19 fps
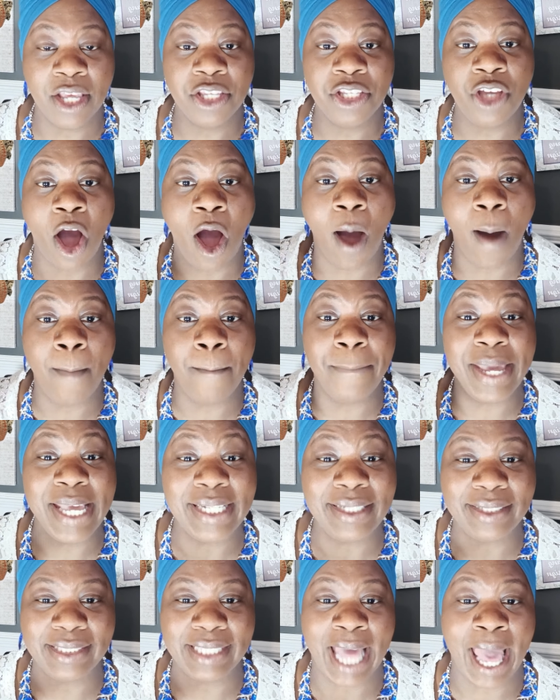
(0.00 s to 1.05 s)
Y'all
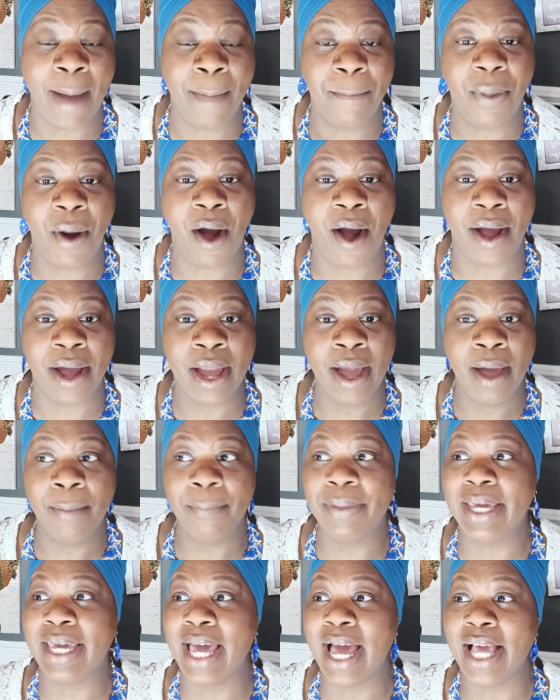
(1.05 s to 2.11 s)
miss that part
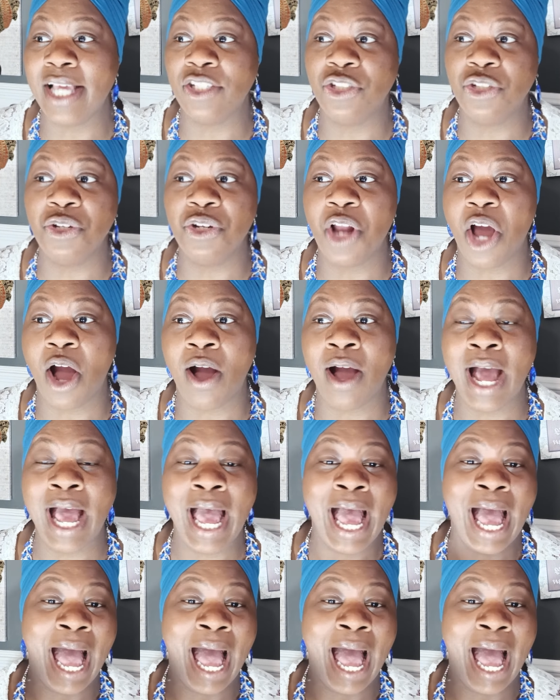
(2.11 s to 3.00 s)
because, you know,